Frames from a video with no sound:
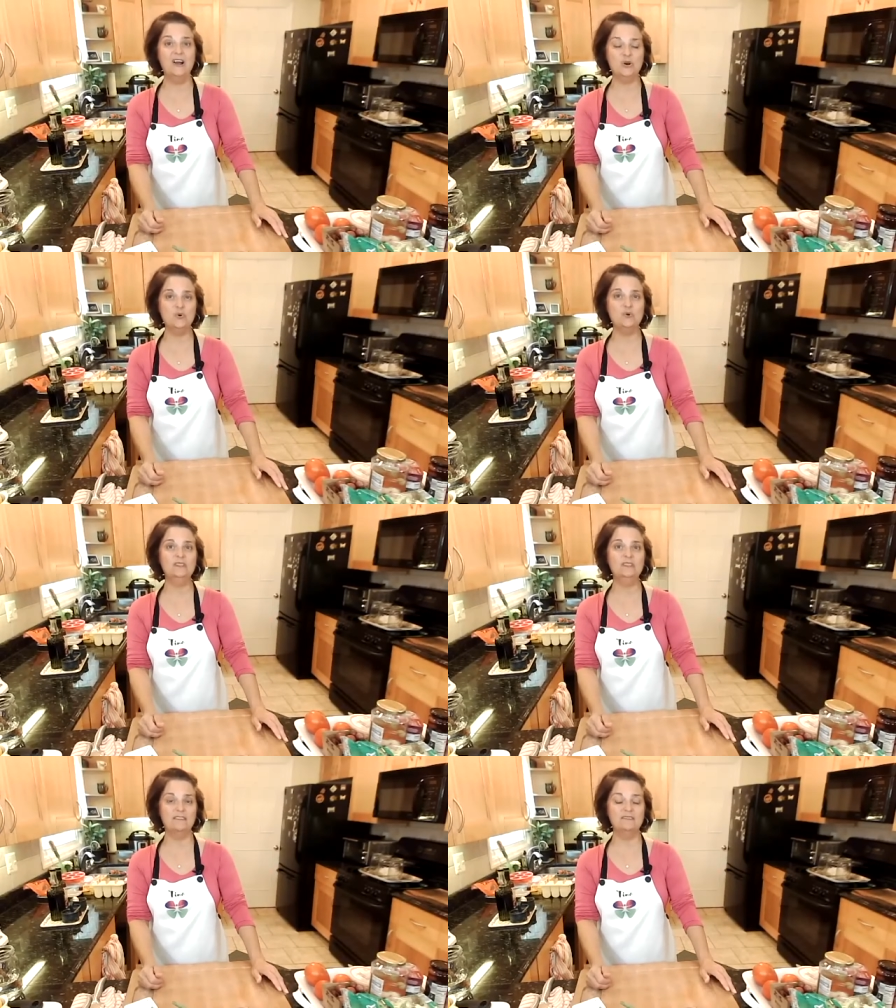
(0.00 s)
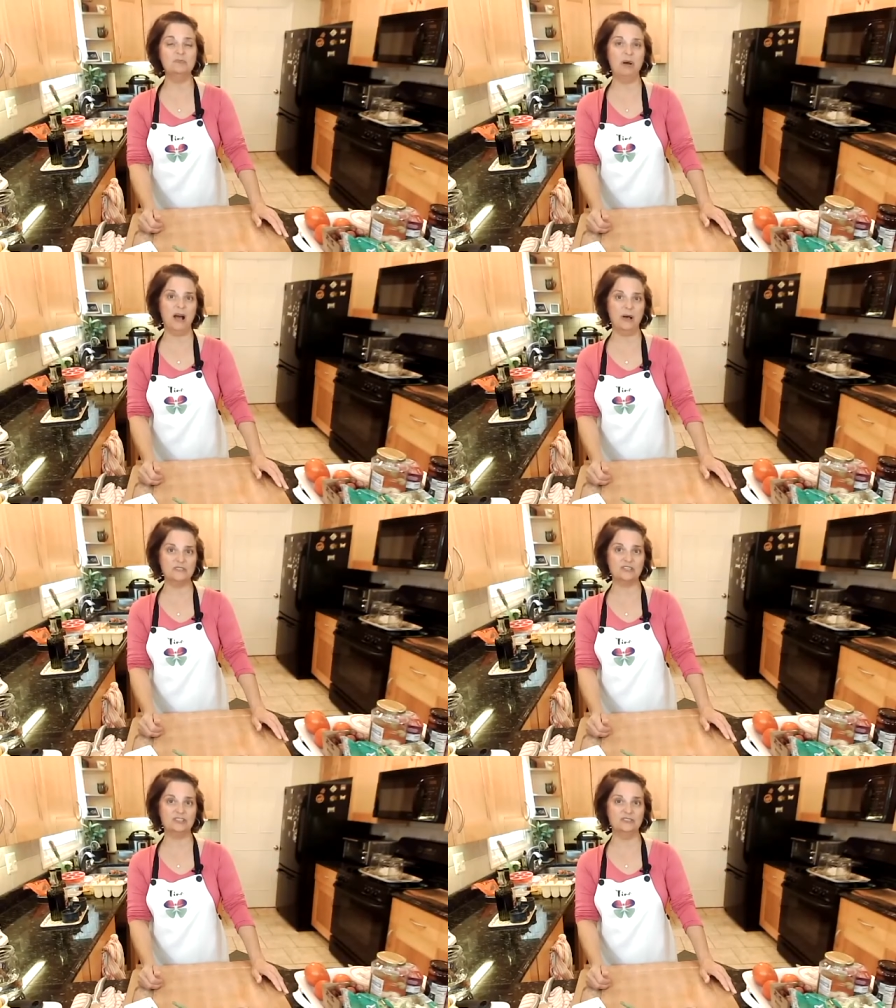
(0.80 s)
Who loves
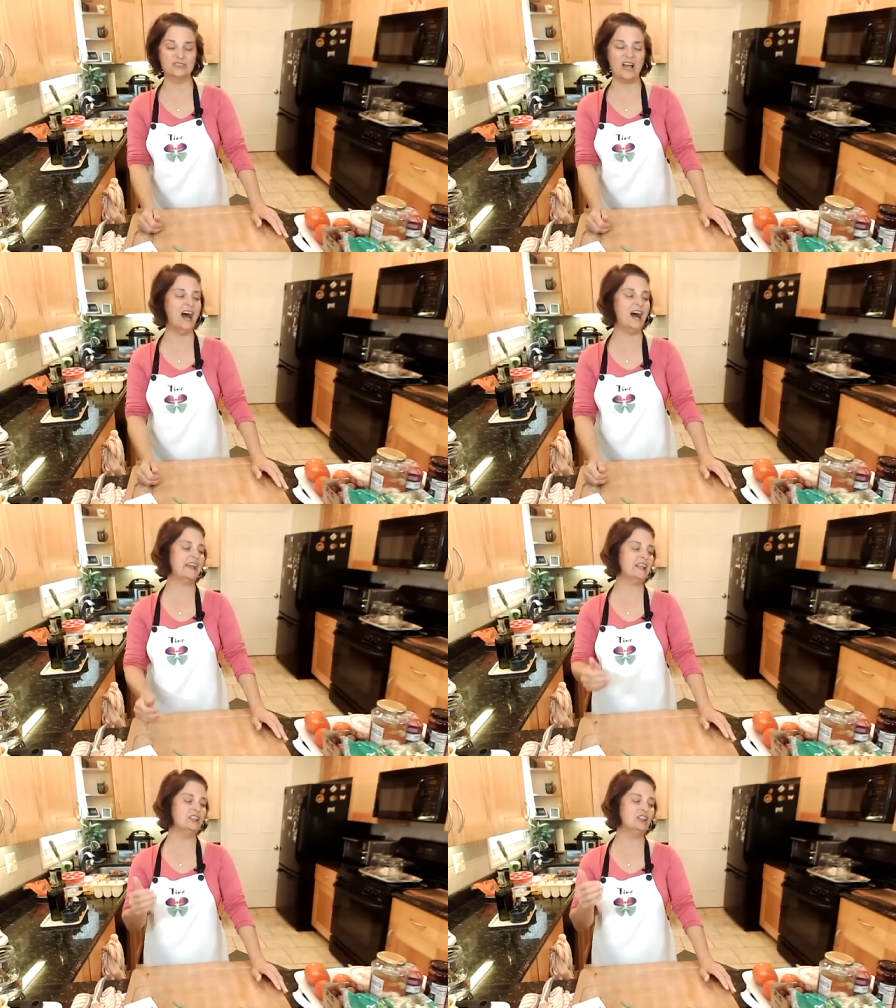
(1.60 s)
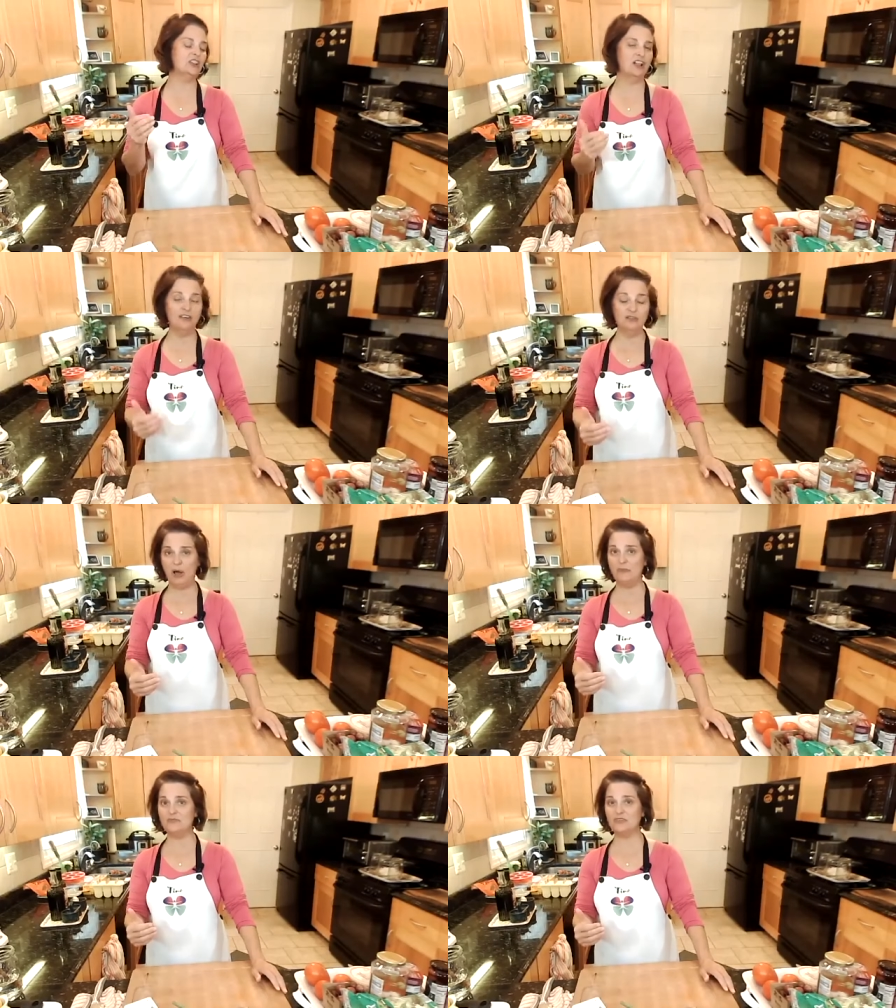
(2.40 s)
popsicles? I love
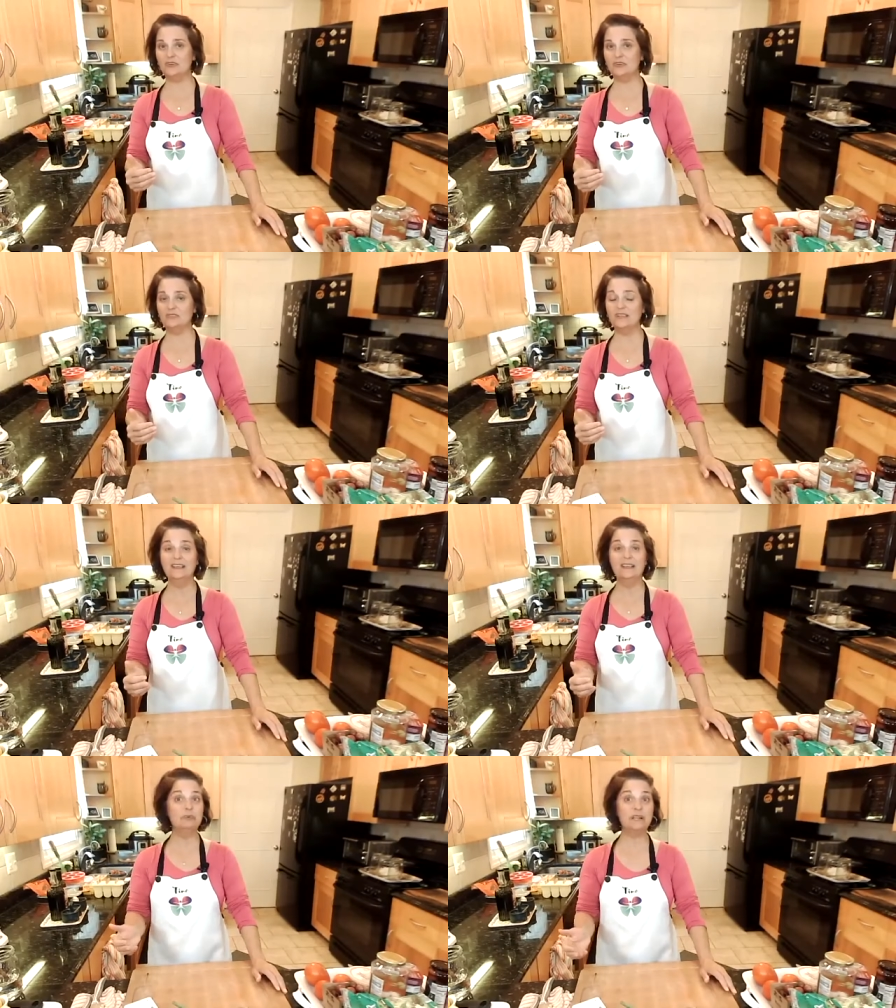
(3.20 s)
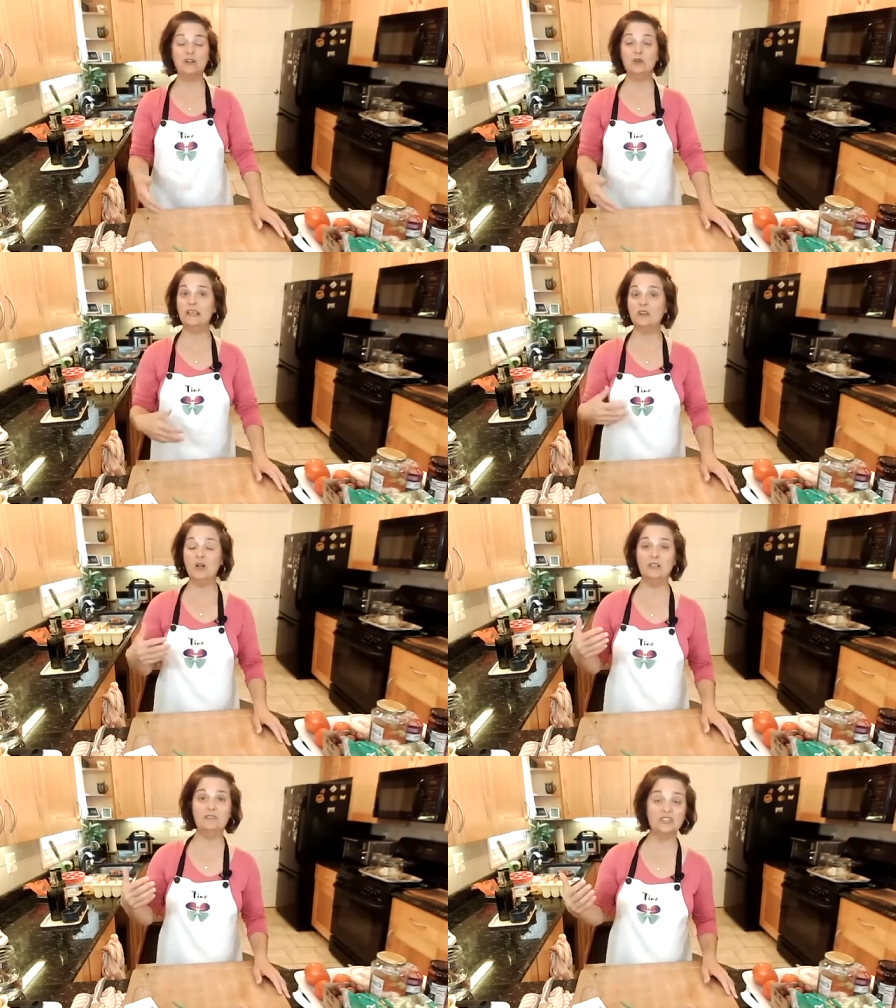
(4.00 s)
popsicles, but I don't like
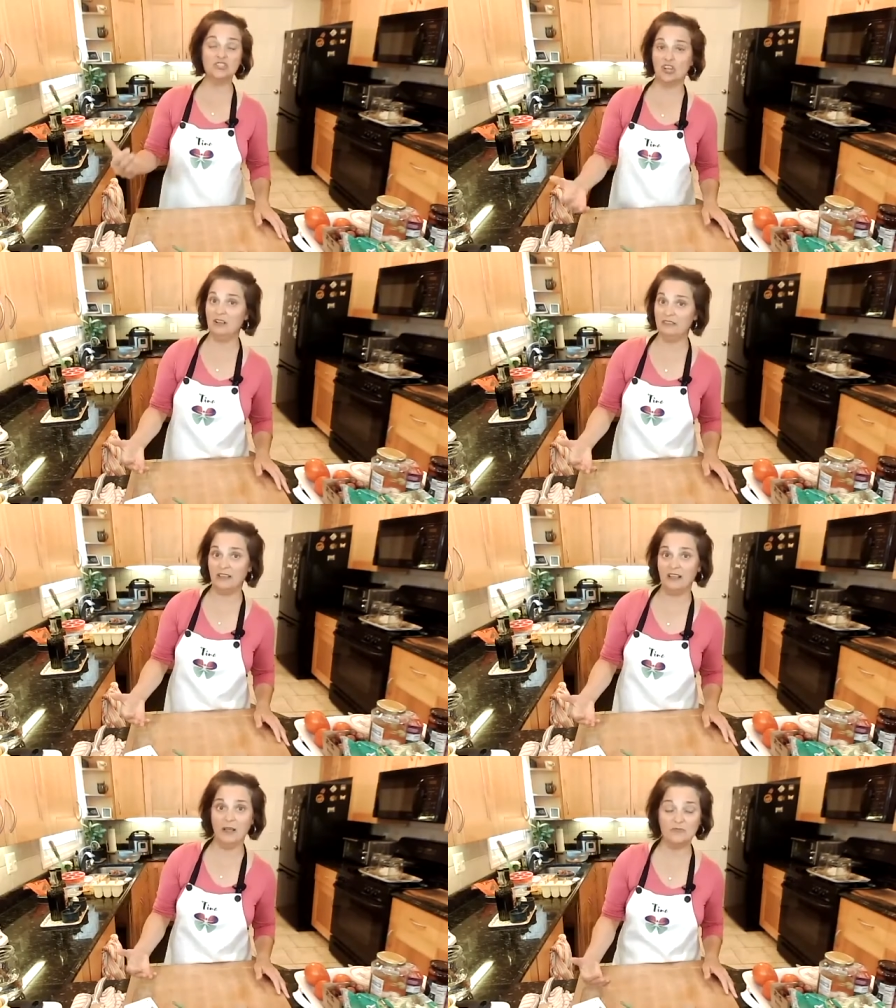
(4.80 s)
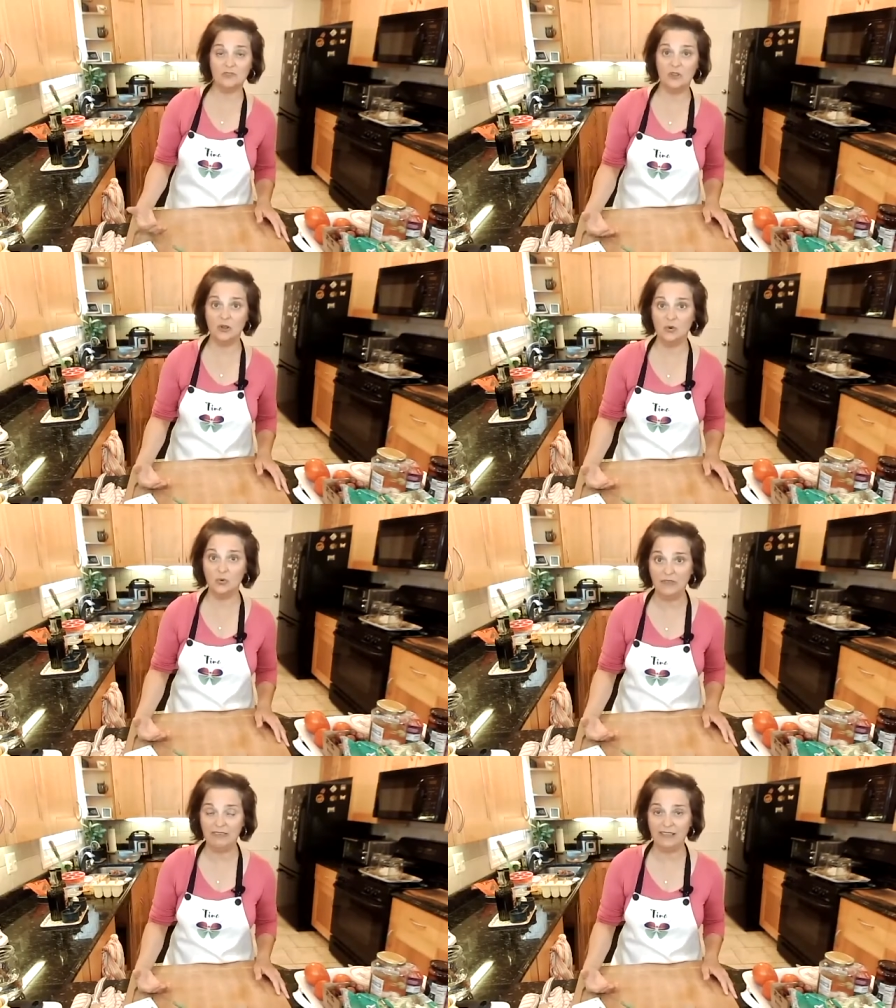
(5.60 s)
all of the junk that comes along
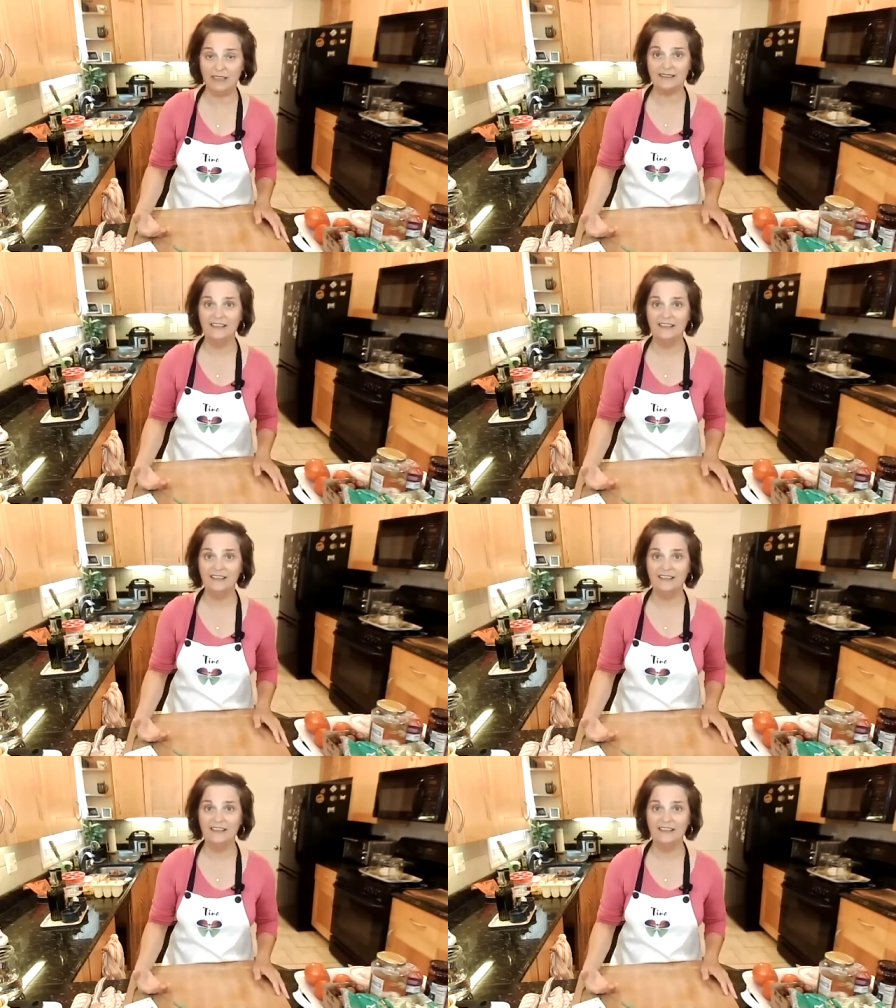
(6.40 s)
with it.